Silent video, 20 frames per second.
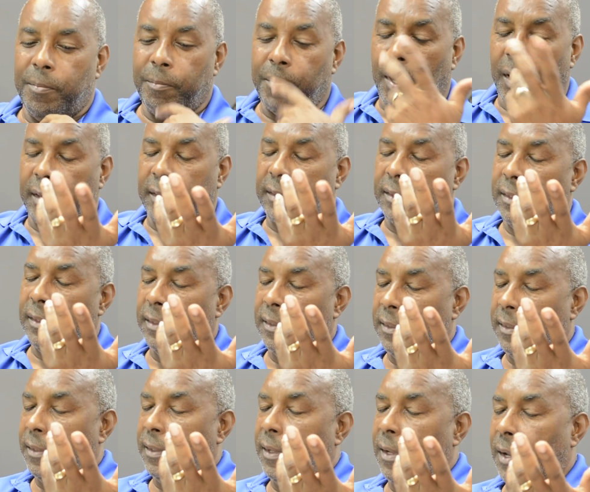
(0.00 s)
But
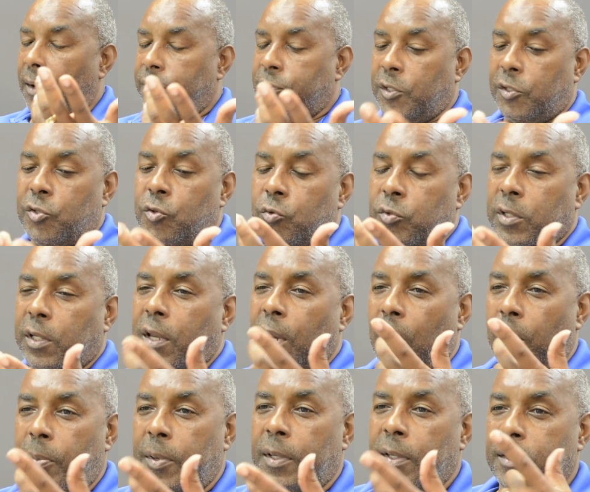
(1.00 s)
I've just used the
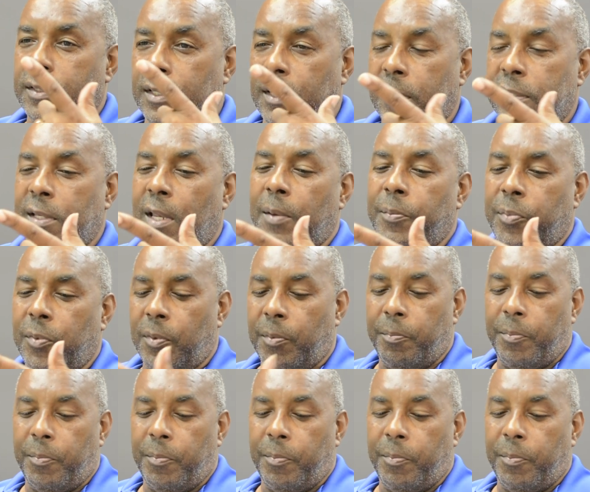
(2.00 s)
Caribbean as an example.